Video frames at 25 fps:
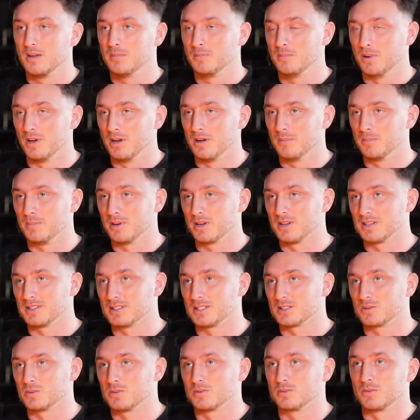But because
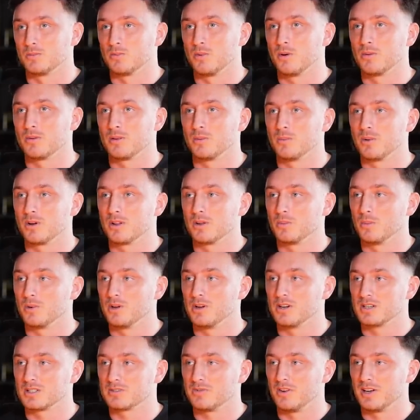this was probably one of the
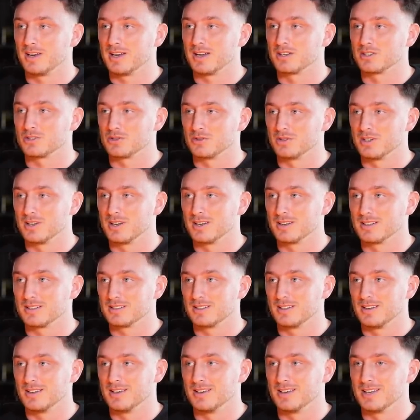worst financial years
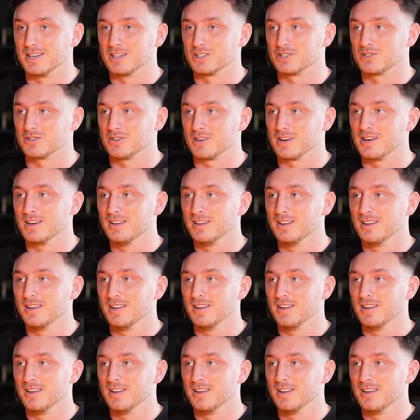in history,